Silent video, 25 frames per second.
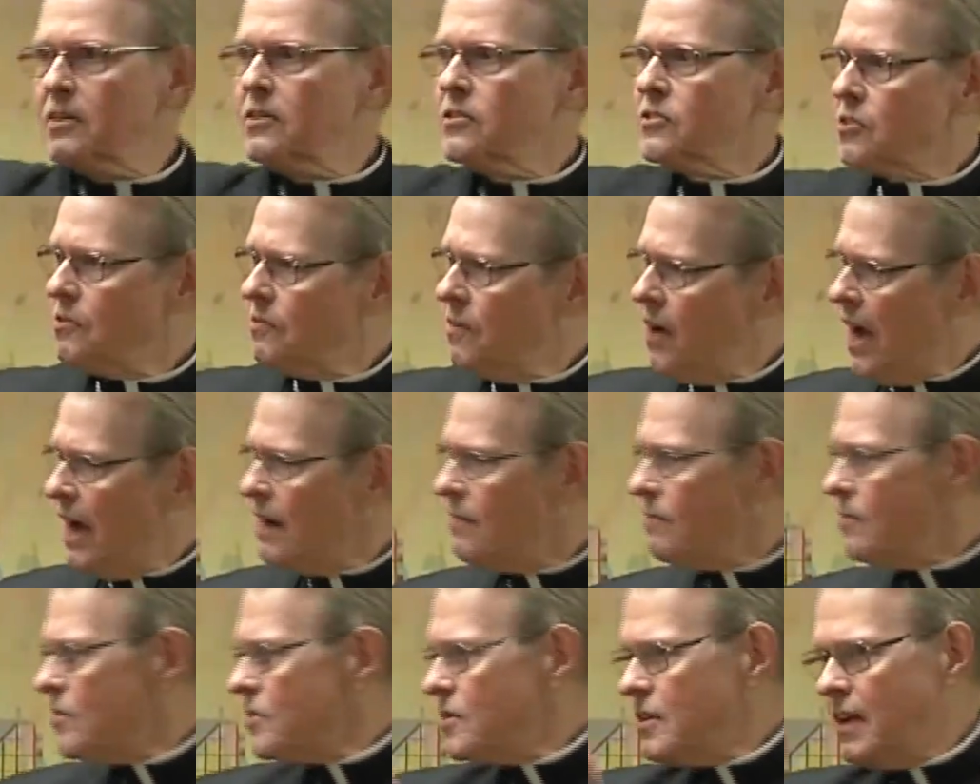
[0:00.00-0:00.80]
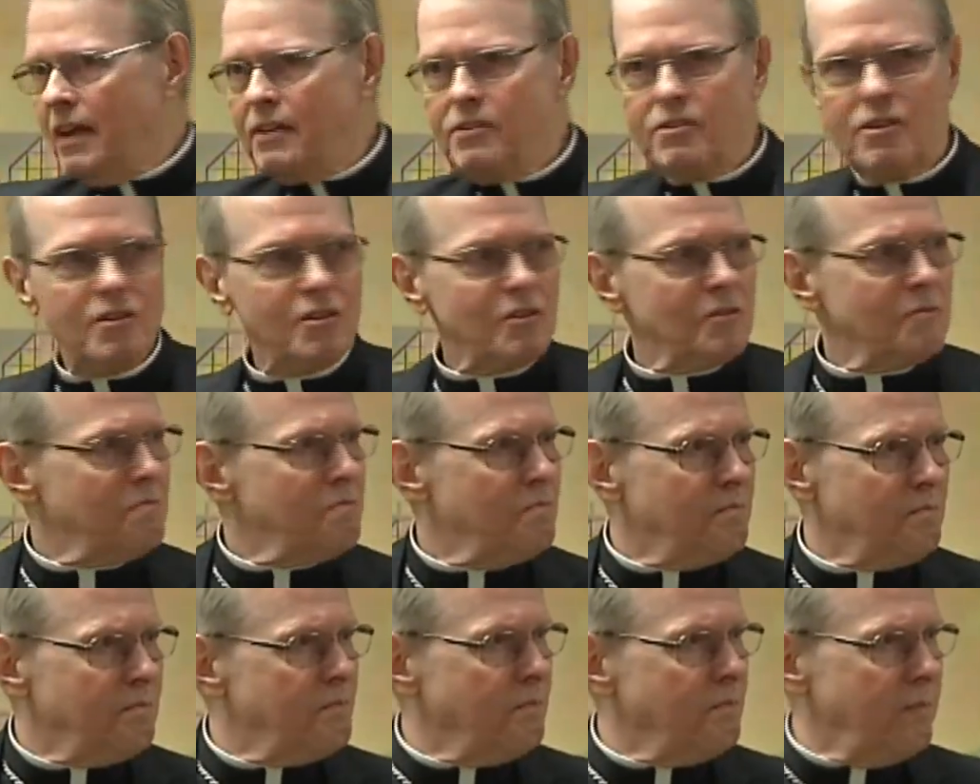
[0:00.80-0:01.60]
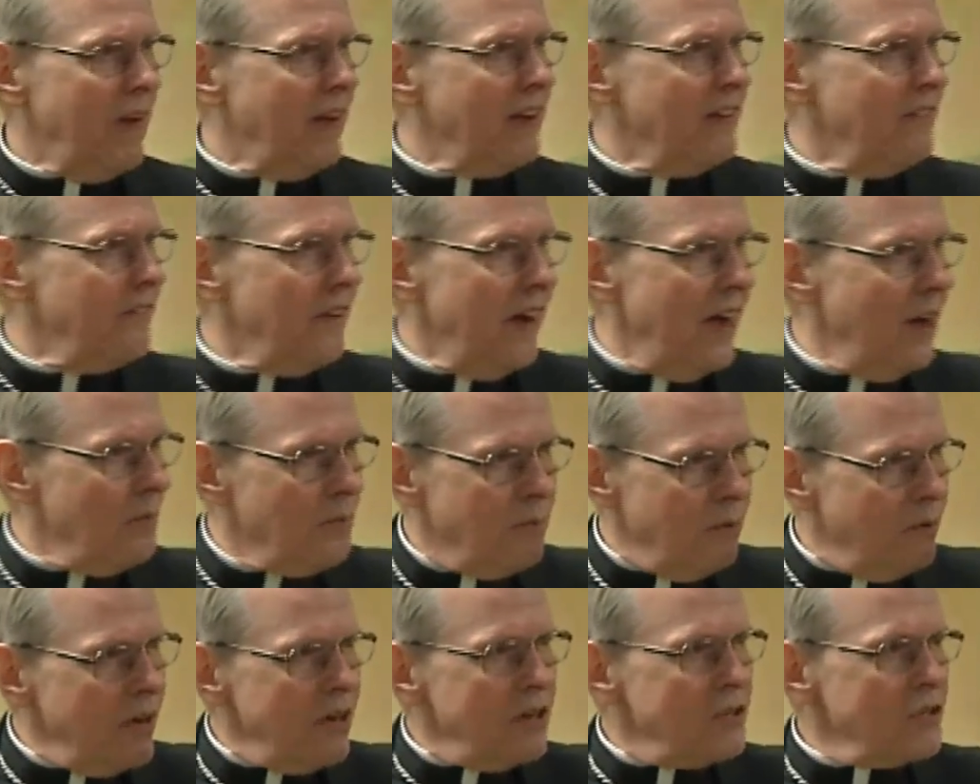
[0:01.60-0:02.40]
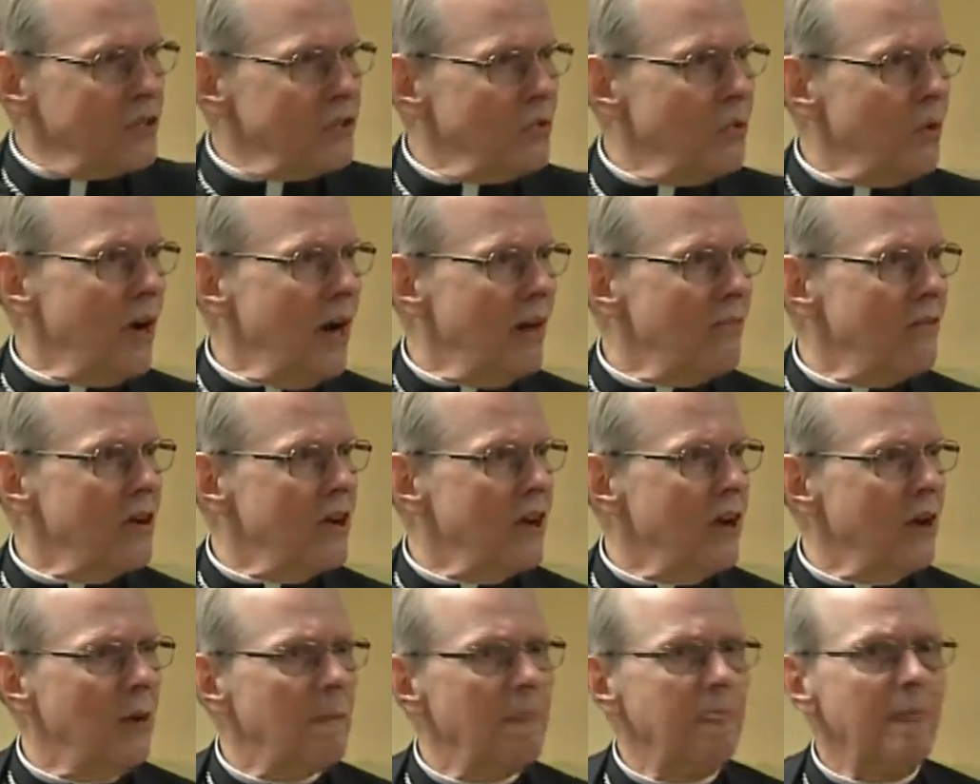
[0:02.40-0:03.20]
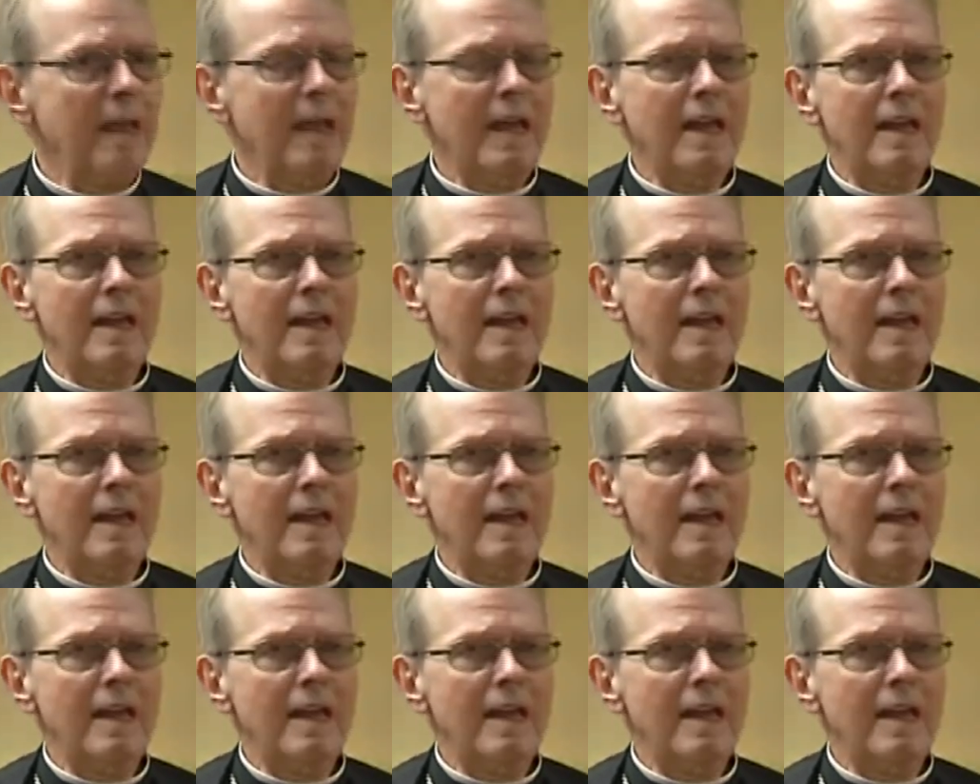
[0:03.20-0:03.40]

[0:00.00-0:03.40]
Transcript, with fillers: survivors, not just pedophile priests or whatever, you know.